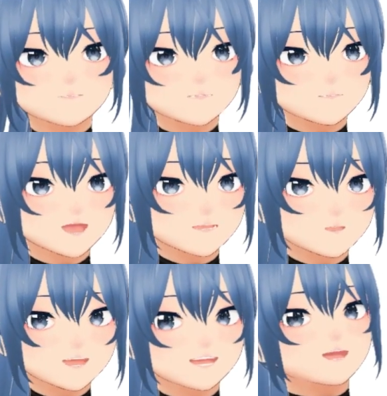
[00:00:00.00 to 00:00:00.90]

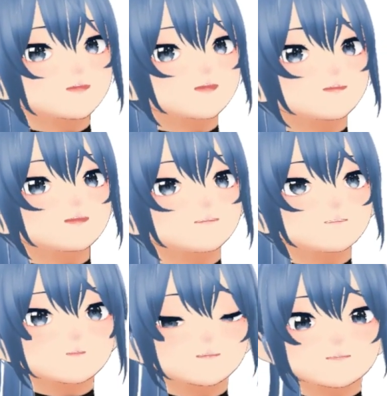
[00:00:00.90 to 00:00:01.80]
Anyway, I'm not a
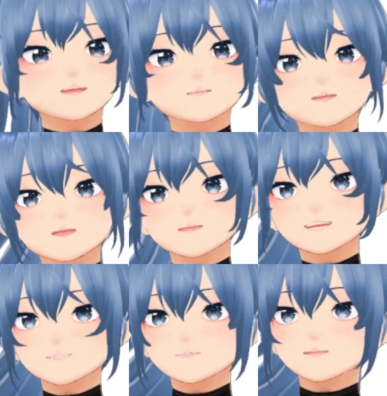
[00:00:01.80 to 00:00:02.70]
difficult person,
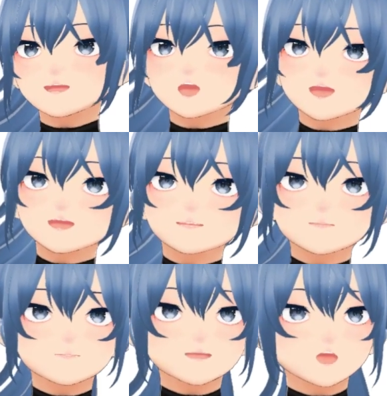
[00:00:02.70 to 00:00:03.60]
and now I have
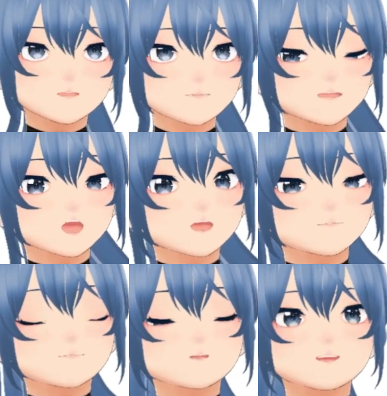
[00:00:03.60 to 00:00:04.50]
proof. So
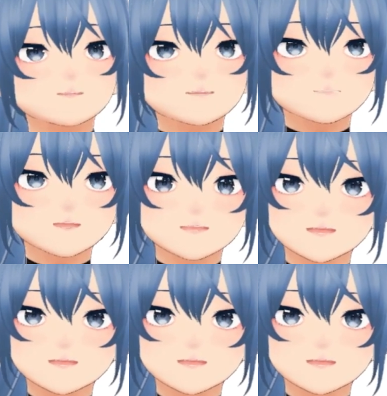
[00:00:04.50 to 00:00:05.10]
when people tell